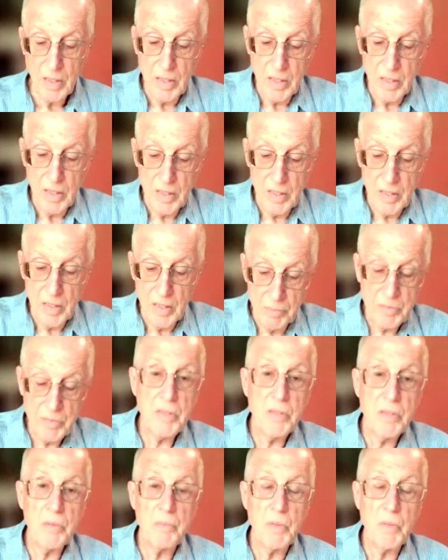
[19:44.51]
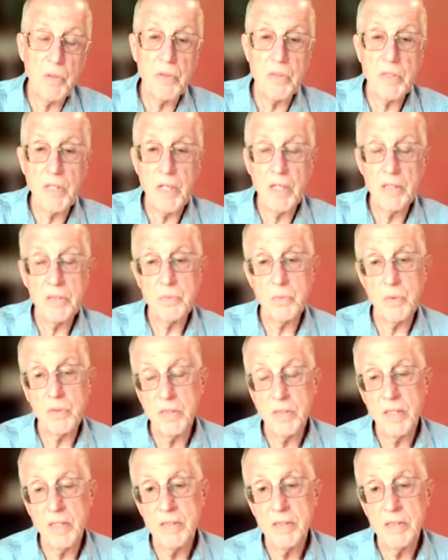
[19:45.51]
In a particular murder case, what
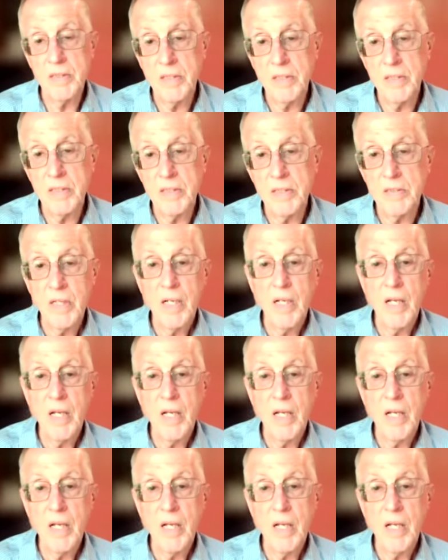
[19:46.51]
they did is